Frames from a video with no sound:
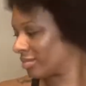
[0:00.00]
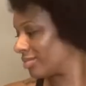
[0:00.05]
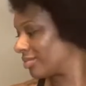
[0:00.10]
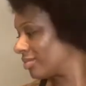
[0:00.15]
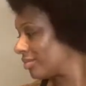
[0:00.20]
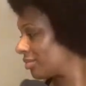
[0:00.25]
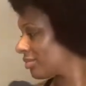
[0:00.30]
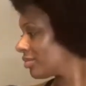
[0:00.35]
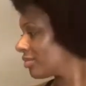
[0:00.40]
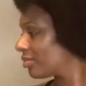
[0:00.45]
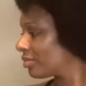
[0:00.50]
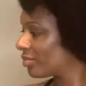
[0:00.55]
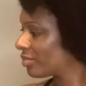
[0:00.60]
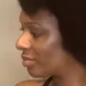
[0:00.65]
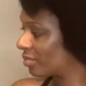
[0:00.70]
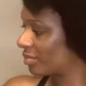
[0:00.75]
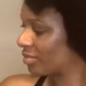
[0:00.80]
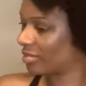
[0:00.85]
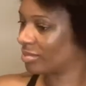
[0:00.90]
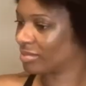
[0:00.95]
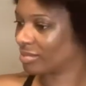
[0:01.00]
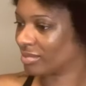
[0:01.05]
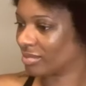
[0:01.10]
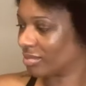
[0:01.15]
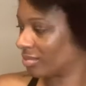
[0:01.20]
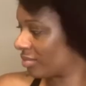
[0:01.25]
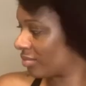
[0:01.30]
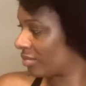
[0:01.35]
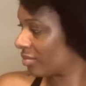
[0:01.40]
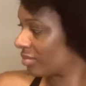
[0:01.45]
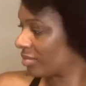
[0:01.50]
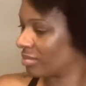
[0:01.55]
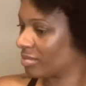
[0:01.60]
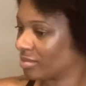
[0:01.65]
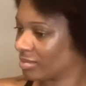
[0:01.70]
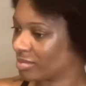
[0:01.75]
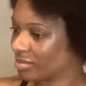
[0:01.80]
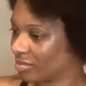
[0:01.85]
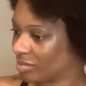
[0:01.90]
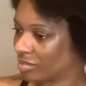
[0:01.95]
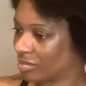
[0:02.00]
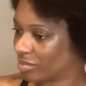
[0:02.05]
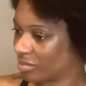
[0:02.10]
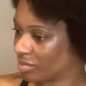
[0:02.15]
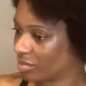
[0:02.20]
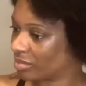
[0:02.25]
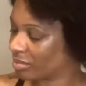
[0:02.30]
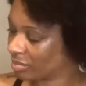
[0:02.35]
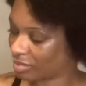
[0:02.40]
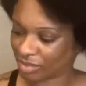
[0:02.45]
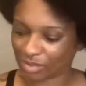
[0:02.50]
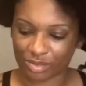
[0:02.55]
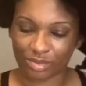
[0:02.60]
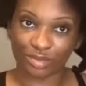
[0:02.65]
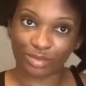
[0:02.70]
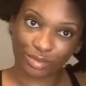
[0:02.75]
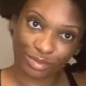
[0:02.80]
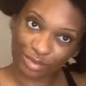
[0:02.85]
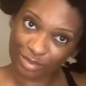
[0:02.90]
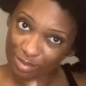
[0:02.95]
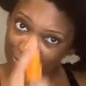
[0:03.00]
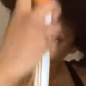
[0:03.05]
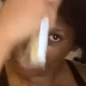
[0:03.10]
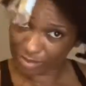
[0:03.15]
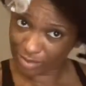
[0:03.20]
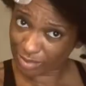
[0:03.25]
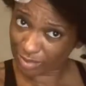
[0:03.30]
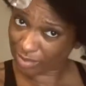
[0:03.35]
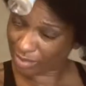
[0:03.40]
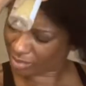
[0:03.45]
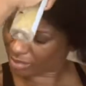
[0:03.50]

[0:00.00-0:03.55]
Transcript: and in today's video I'll be flat ironing my hair for a